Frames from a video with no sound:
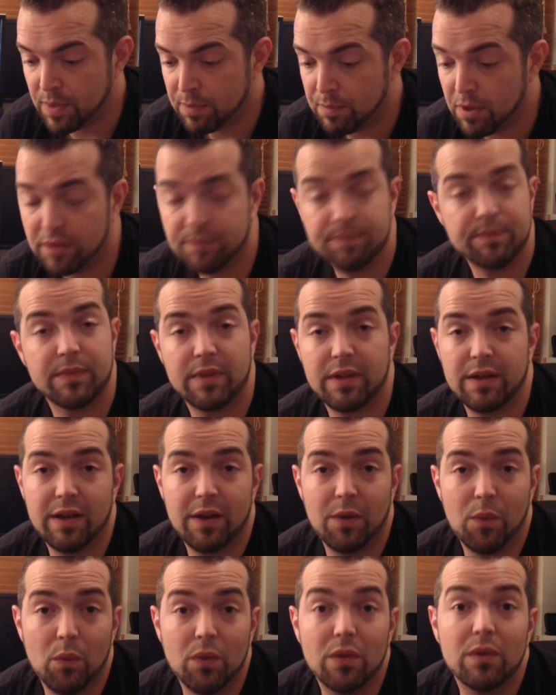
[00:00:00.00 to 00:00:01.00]

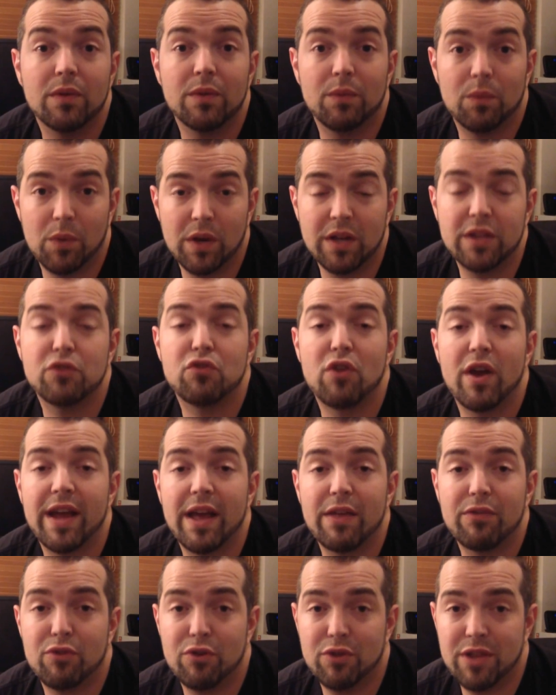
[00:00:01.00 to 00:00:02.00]
I'm going to try
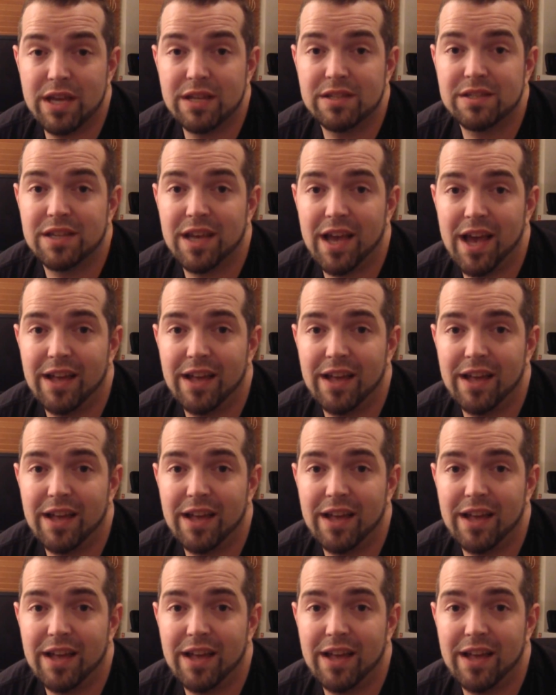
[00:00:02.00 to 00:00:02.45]
and get through this